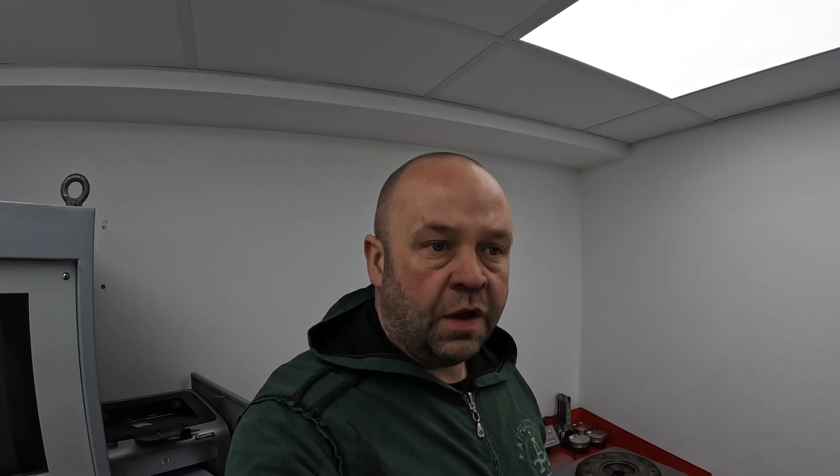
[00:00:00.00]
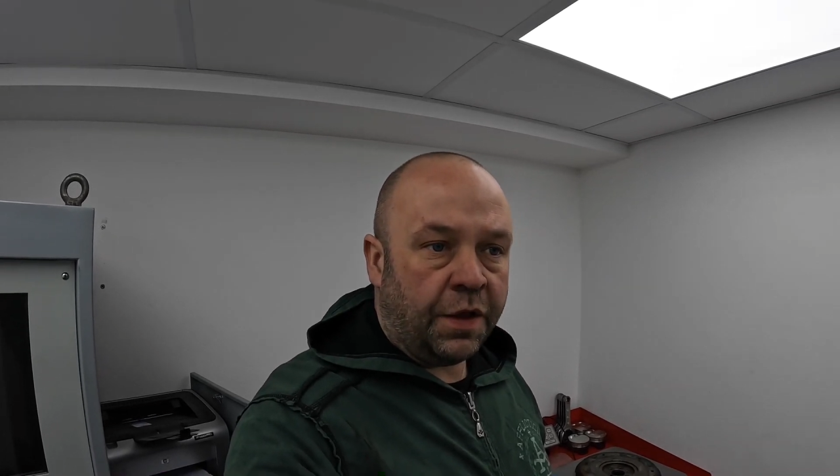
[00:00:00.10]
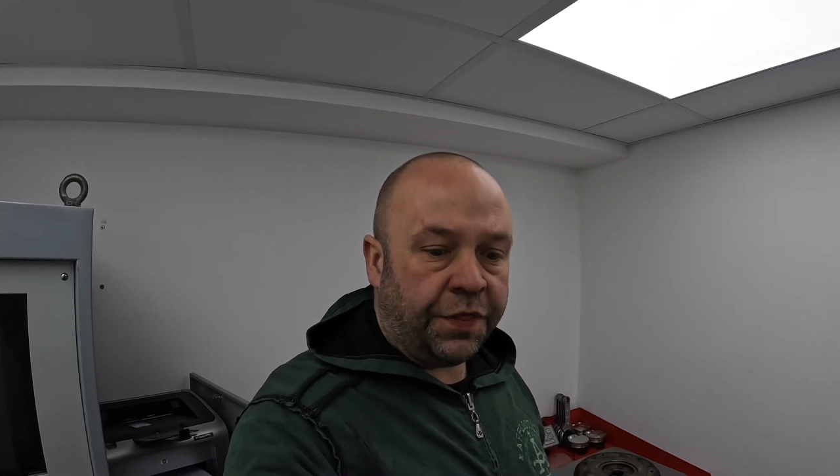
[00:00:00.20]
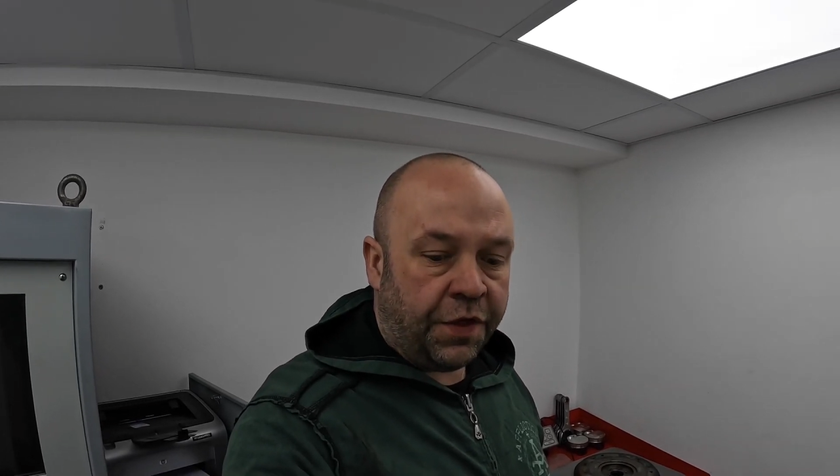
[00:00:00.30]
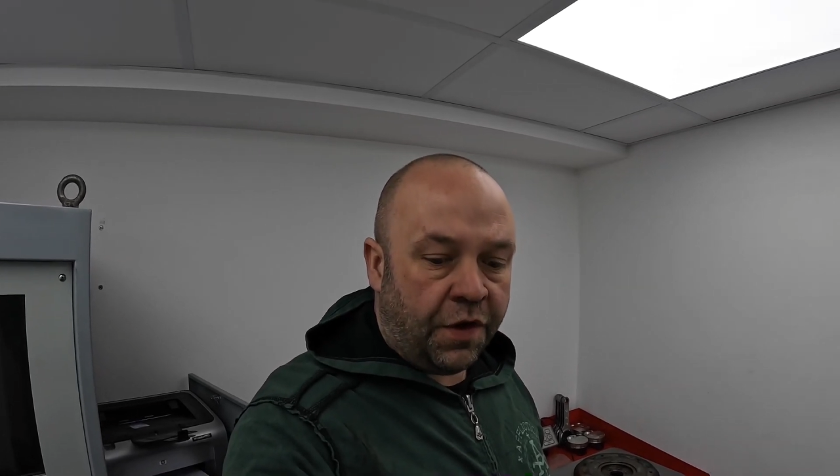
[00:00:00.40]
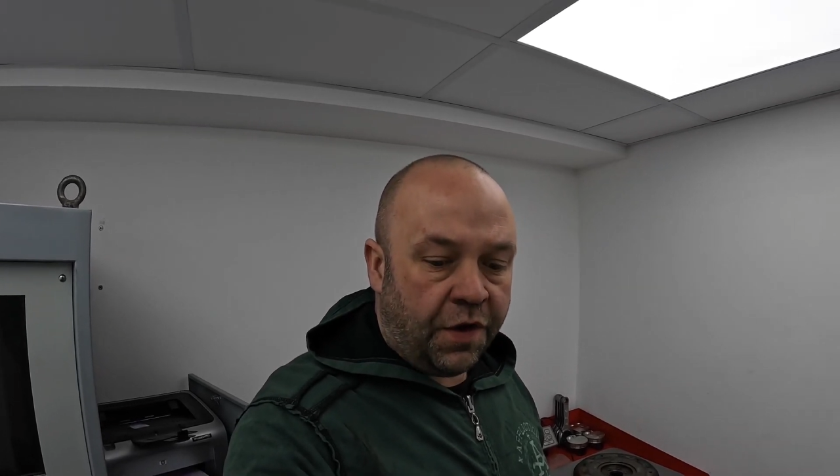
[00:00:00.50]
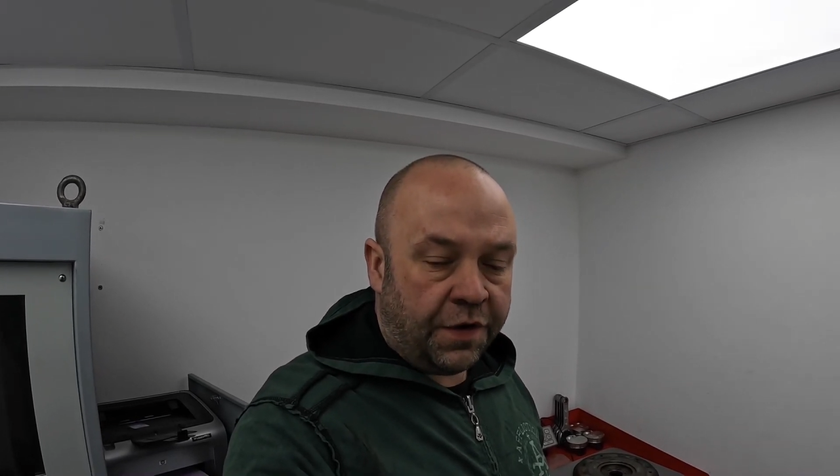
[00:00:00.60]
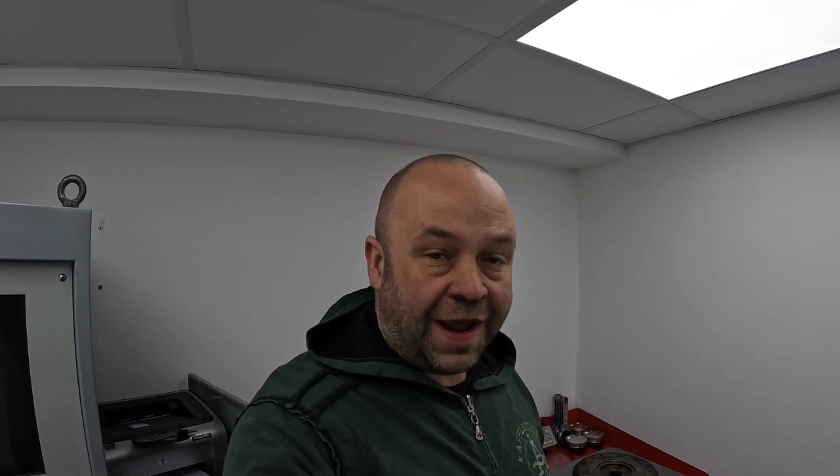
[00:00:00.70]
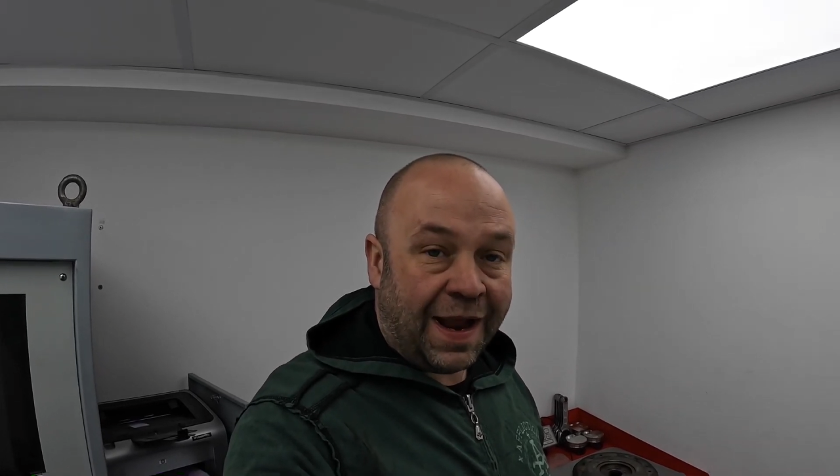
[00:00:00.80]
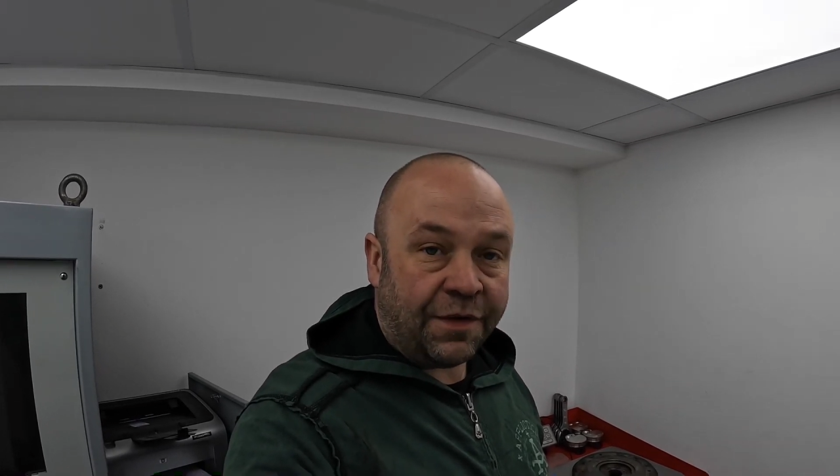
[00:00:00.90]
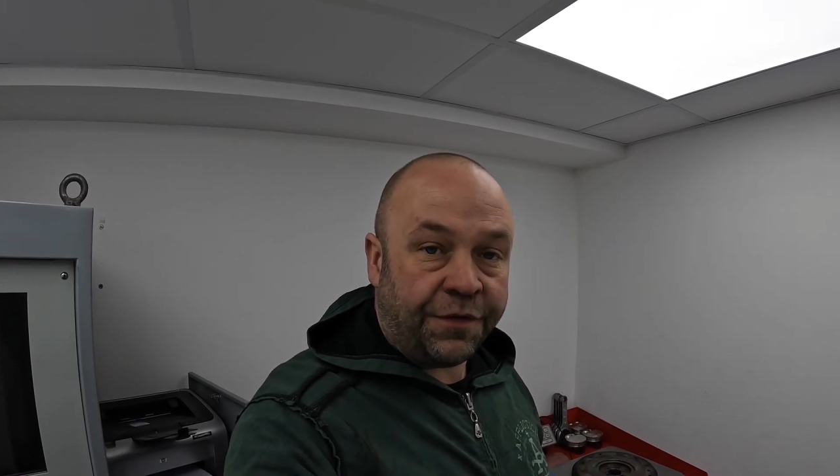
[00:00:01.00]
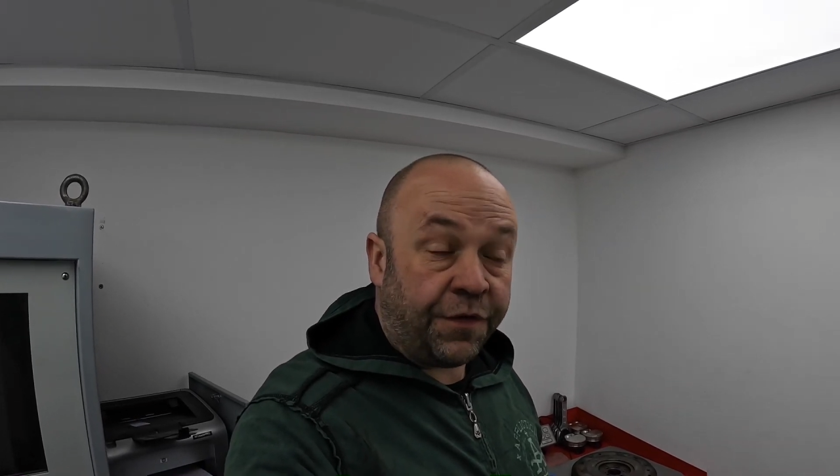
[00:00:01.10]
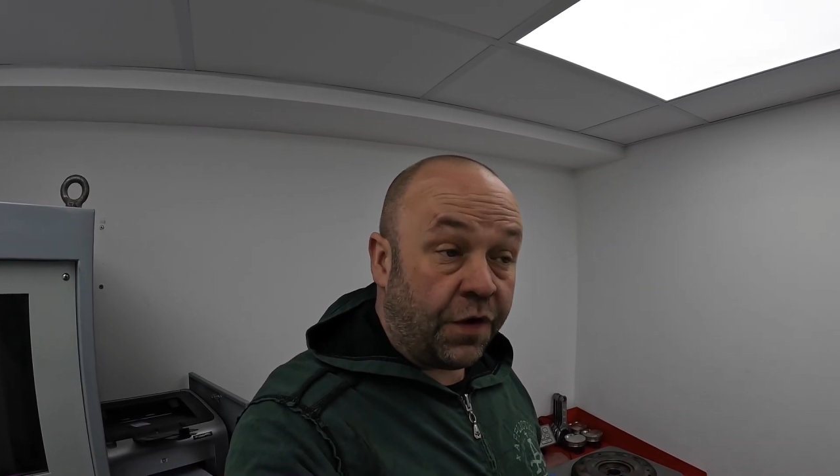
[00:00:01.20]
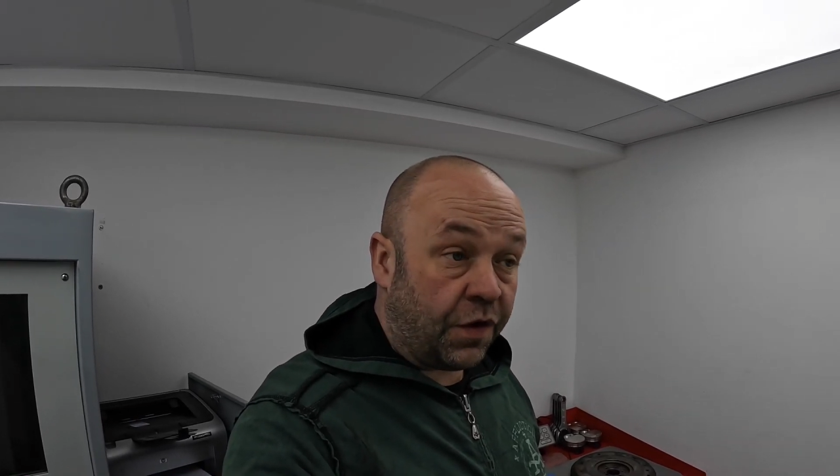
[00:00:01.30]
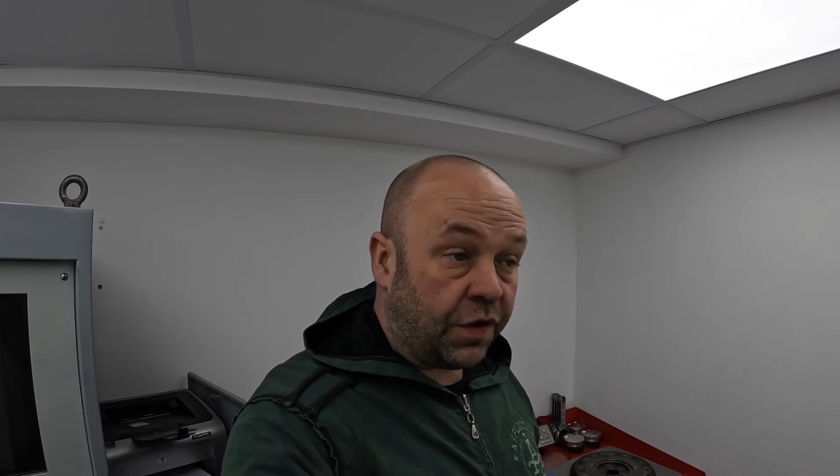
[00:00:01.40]
a third and a
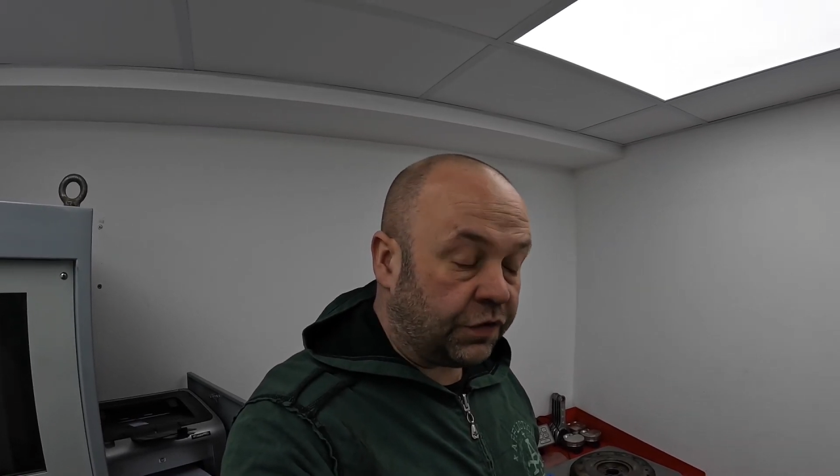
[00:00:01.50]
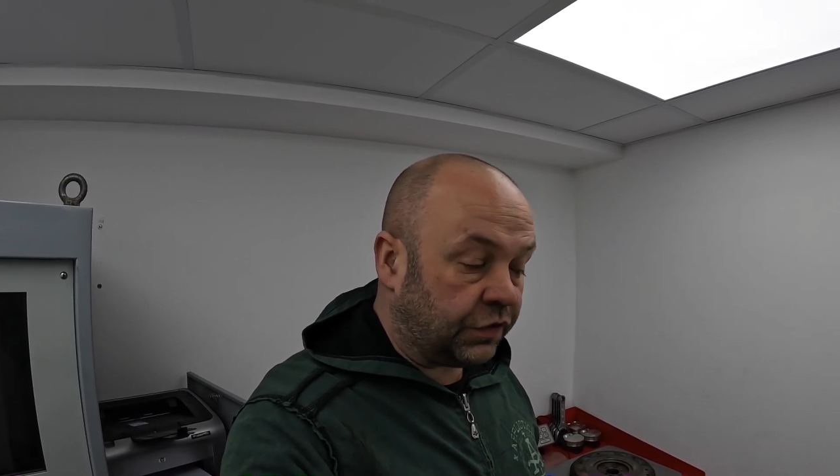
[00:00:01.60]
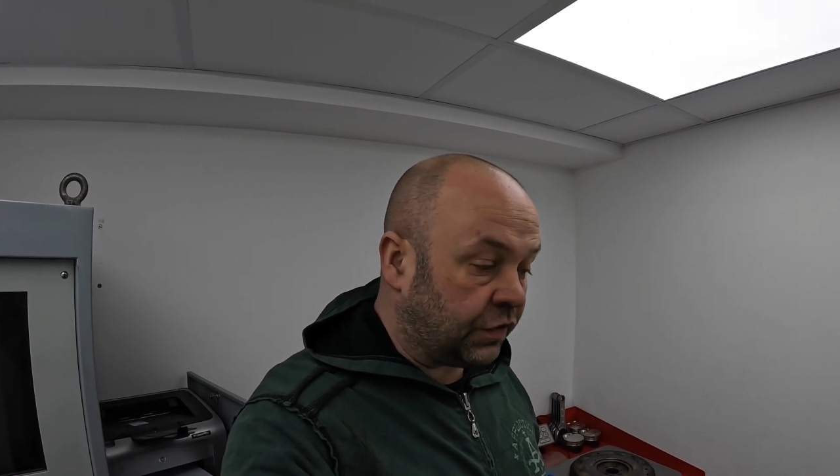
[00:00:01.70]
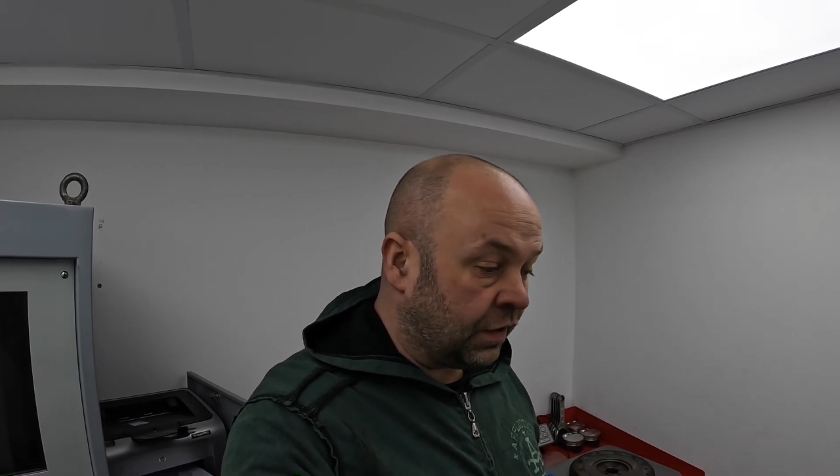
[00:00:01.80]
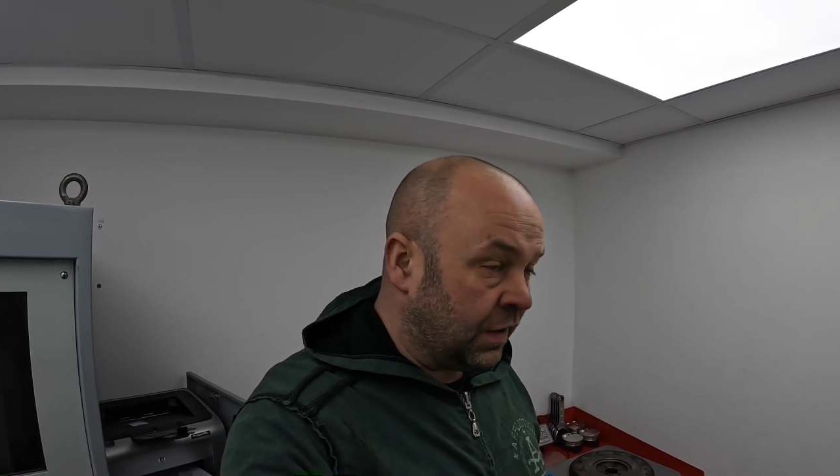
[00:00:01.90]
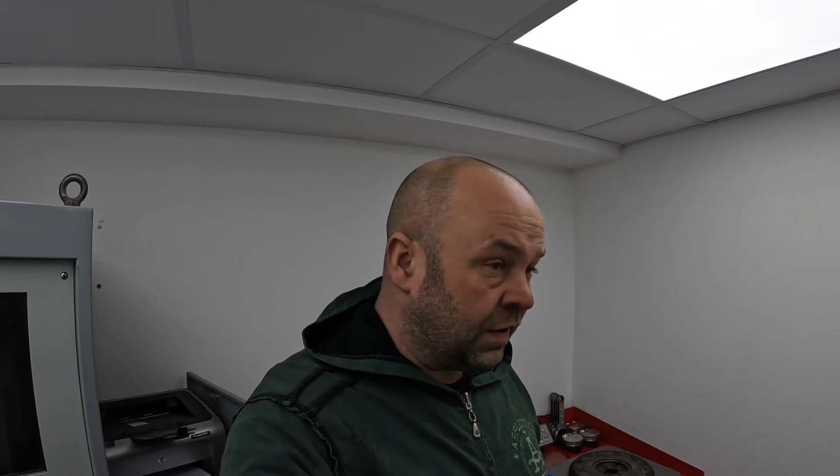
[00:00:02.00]
first.